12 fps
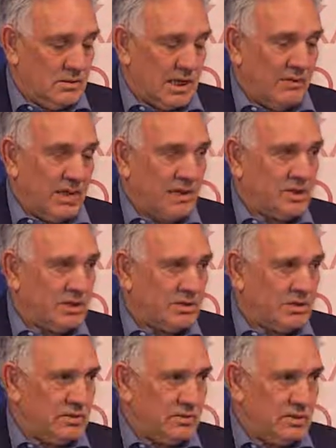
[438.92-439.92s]
our
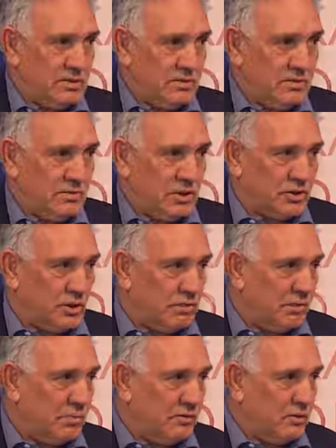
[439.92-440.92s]
ancestors and what's gone
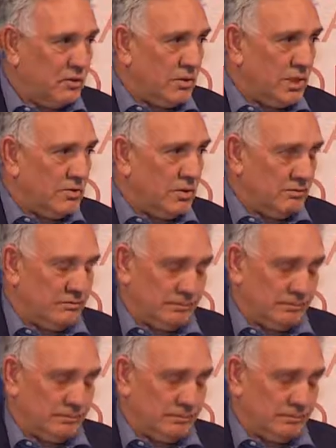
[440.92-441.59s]
on before us,